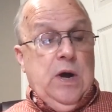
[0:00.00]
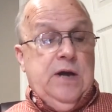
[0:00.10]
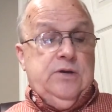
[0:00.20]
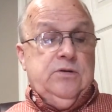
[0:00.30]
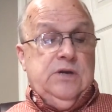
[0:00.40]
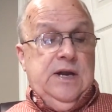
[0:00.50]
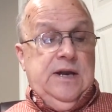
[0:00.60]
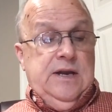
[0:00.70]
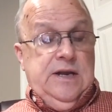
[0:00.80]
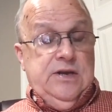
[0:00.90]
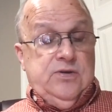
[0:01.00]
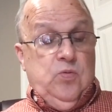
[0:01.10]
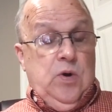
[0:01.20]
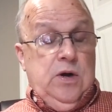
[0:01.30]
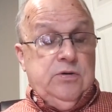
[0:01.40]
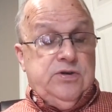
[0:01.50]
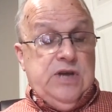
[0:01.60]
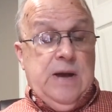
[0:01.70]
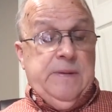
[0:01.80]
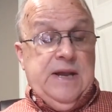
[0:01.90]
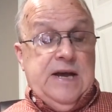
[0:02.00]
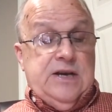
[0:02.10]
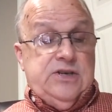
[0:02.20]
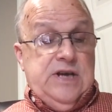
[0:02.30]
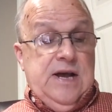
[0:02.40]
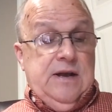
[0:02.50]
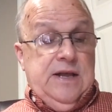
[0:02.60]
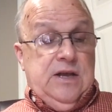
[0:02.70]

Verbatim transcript: Rogers leaning against the wall, sobbing like a child.